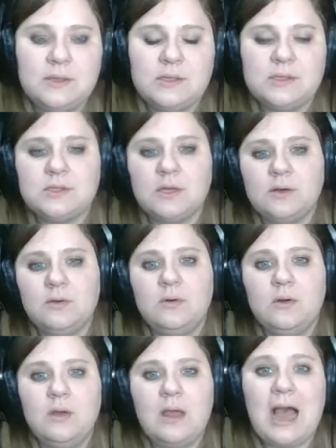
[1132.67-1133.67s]
So
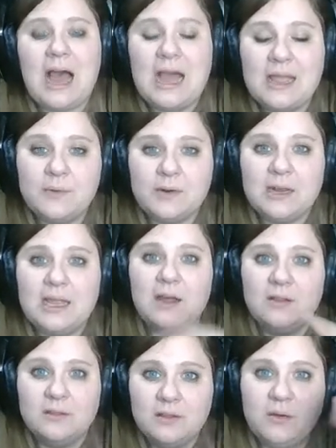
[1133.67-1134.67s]
I am earning a
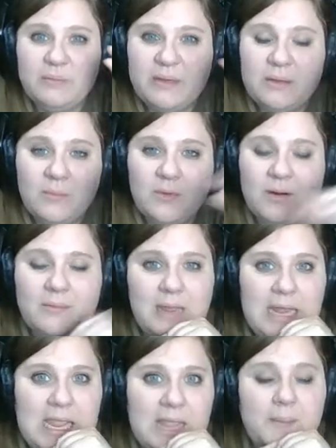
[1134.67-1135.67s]
little bit more
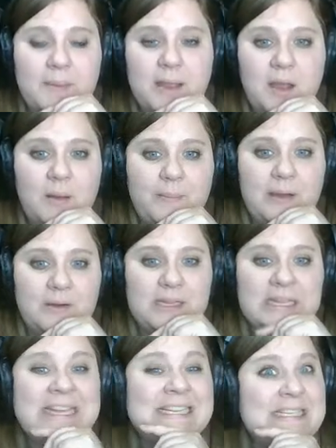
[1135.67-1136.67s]
money by
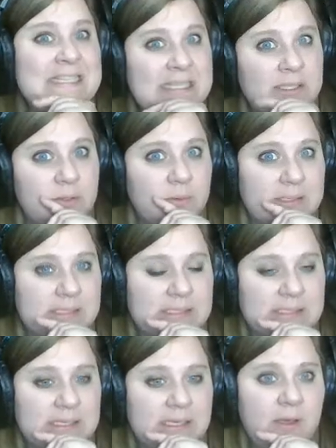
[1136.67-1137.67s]
compounding
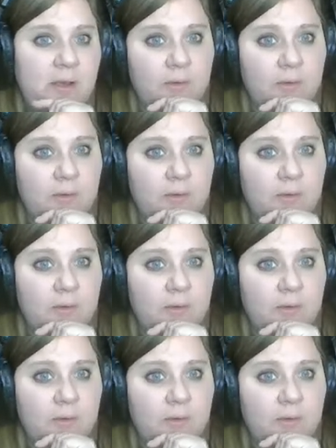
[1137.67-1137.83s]
continuously